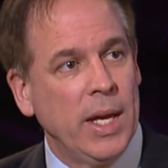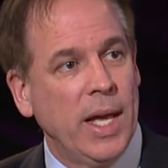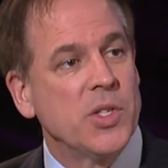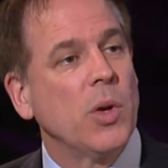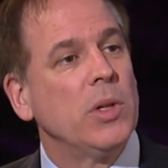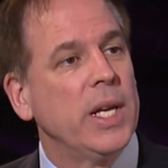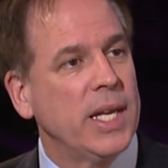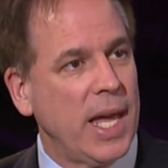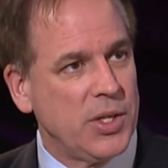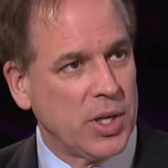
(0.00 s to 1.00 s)
And so
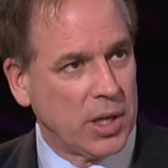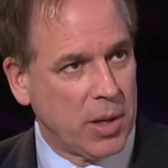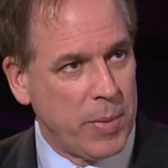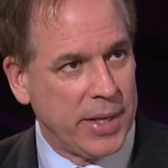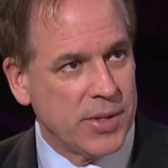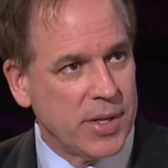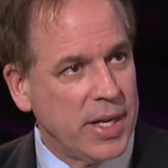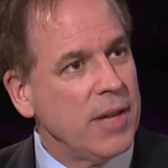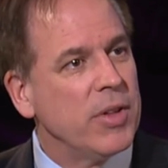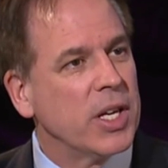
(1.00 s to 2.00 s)
litigation commenced.
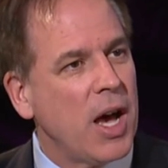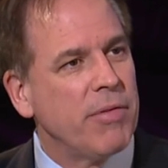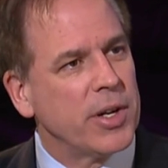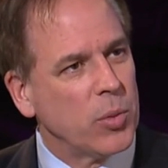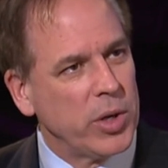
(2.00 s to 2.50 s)
And even the governor,